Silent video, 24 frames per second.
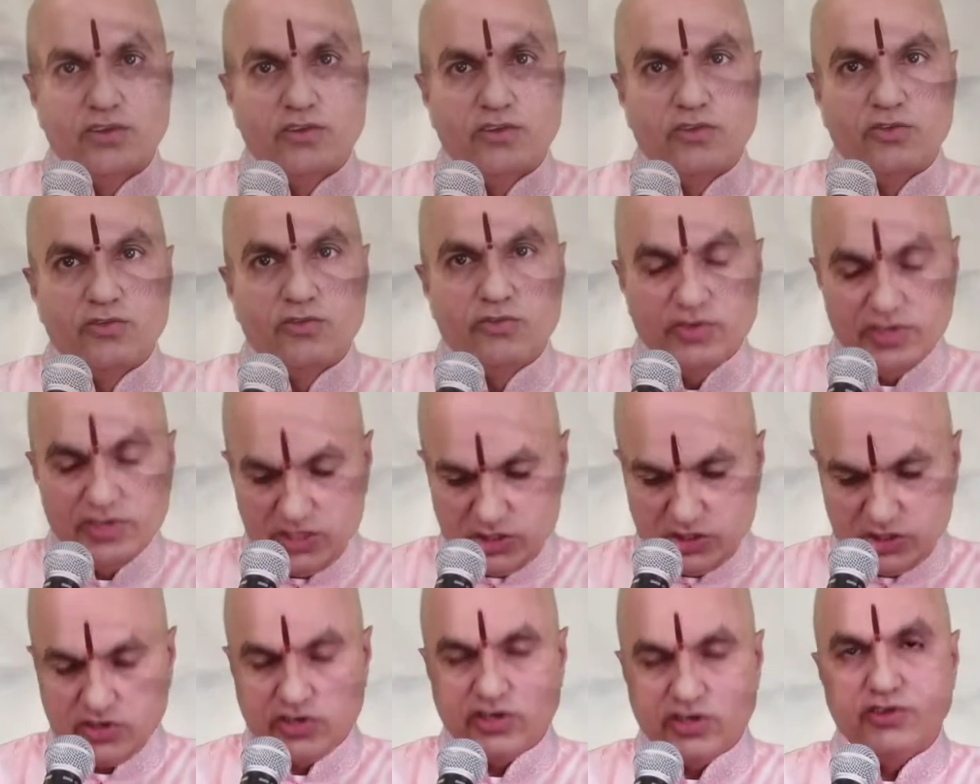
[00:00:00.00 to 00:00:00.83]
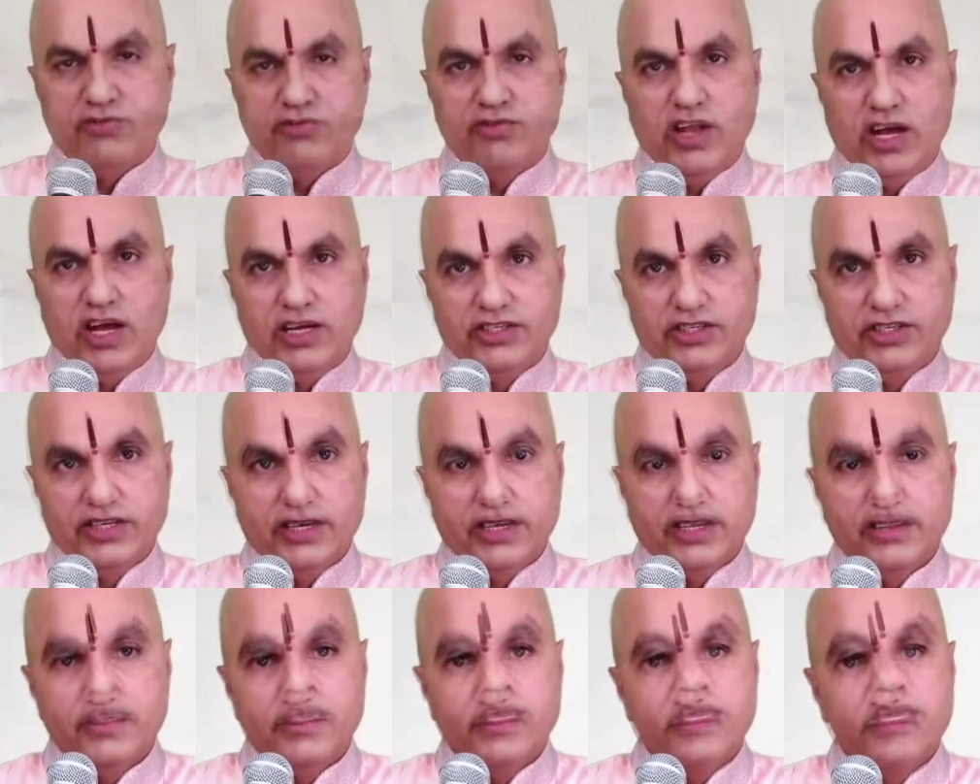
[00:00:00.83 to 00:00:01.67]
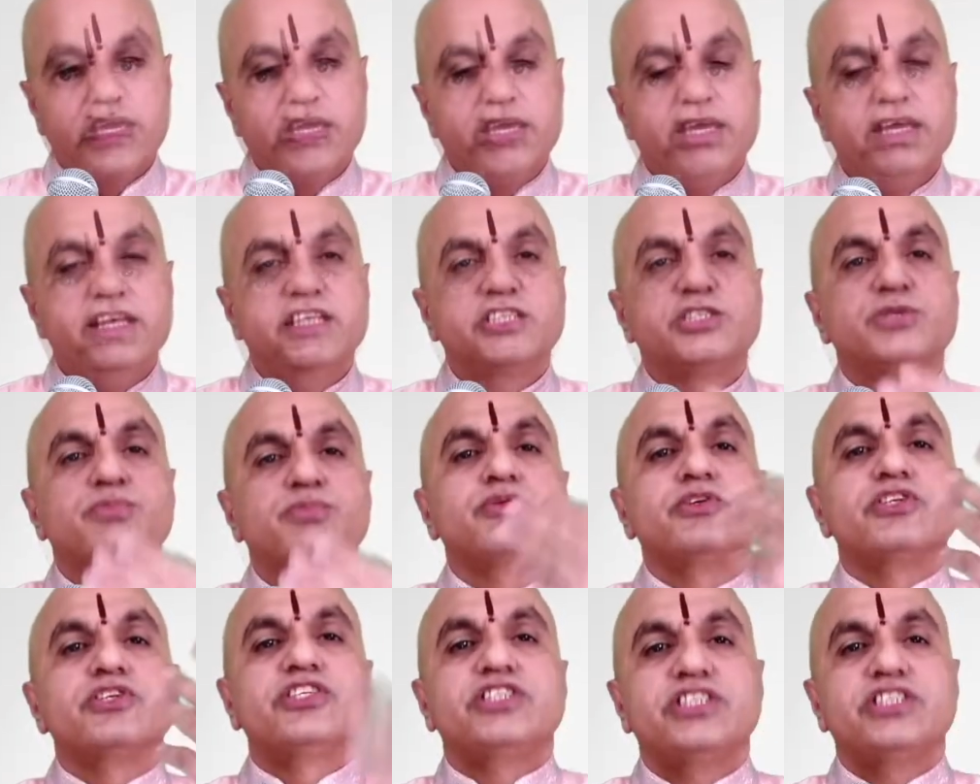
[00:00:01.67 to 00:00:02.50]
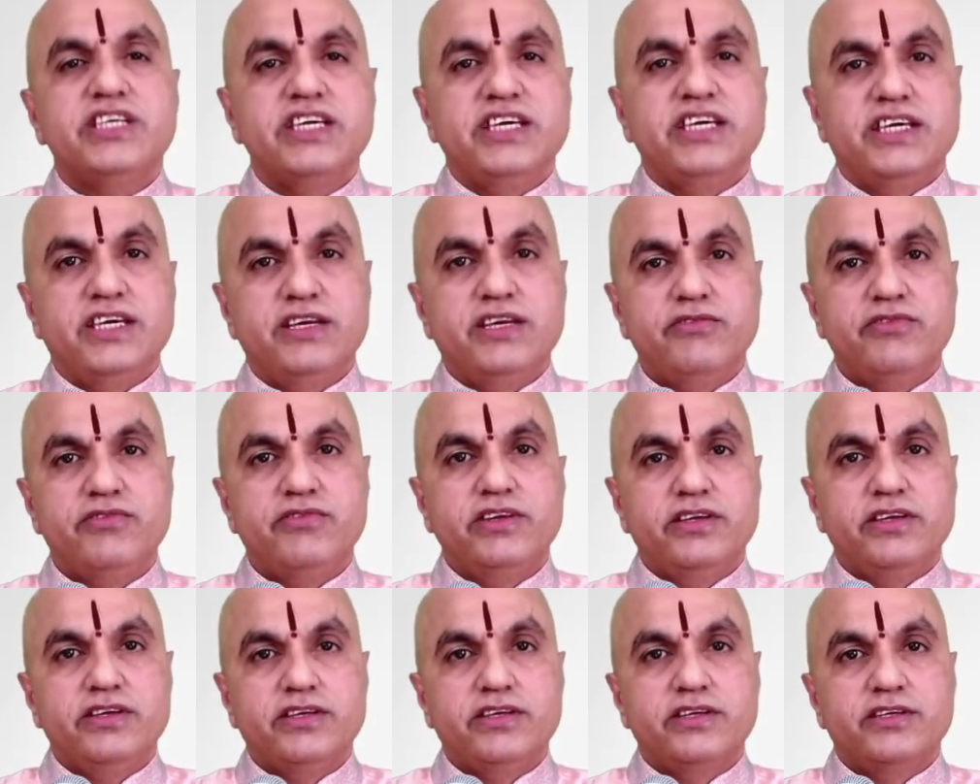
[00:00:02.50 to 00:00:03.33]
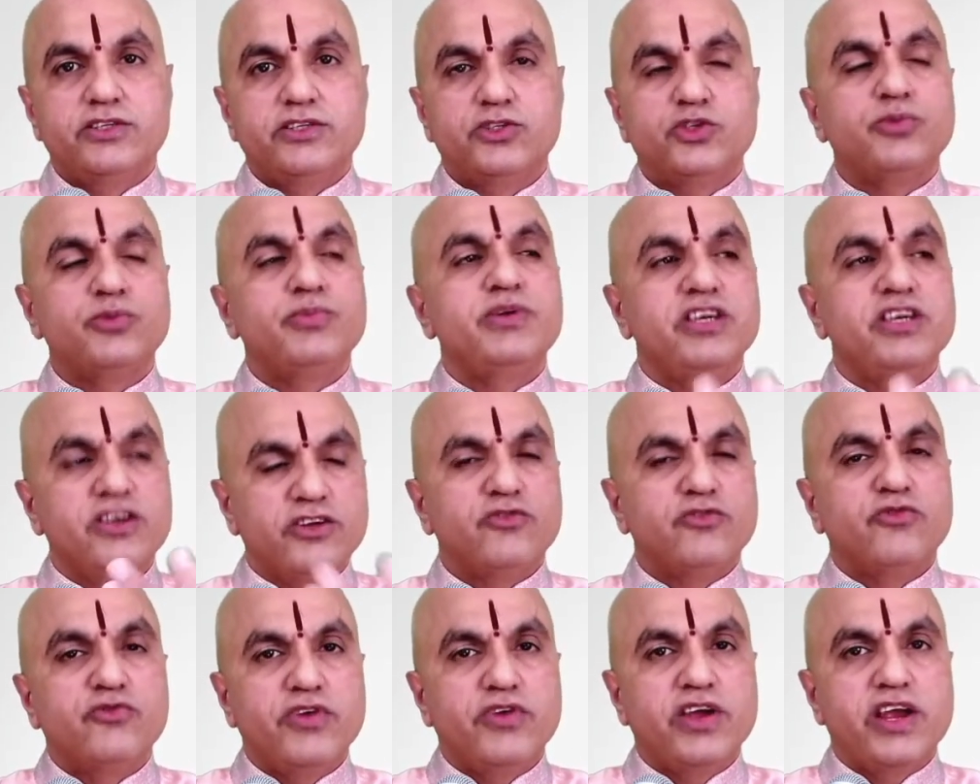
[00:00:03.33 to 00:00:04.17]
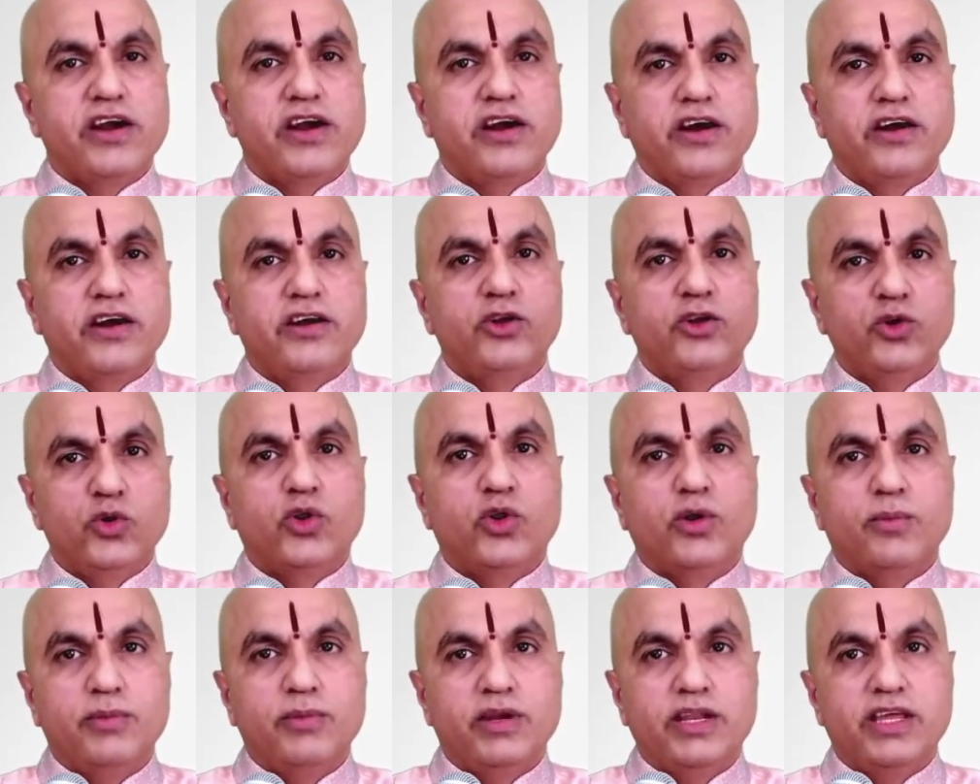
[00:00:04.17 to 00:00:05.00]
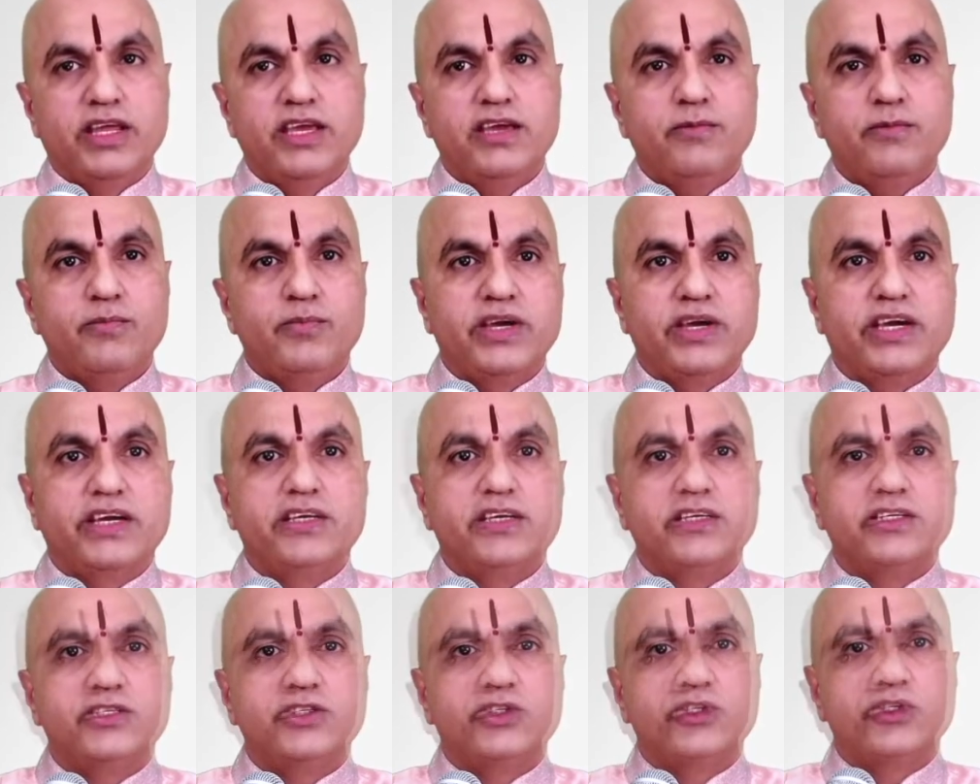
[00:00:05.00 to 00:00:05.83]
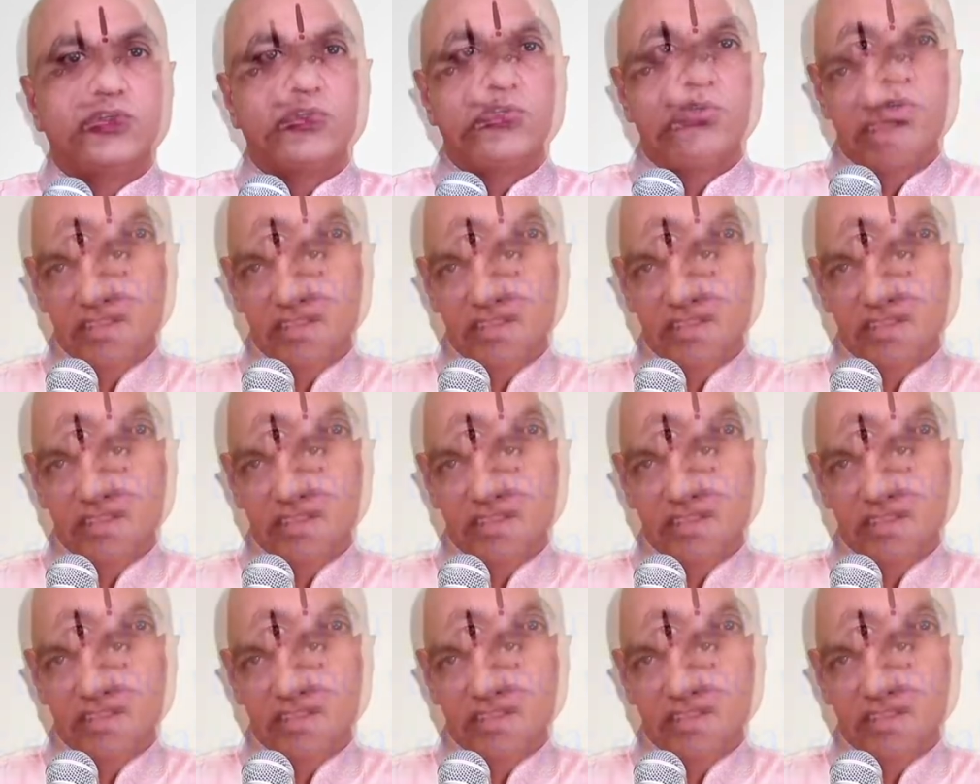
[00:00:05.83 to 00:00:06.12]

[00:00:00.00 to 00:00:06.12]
for this sort of logic. It is perceived to be unfair normally because the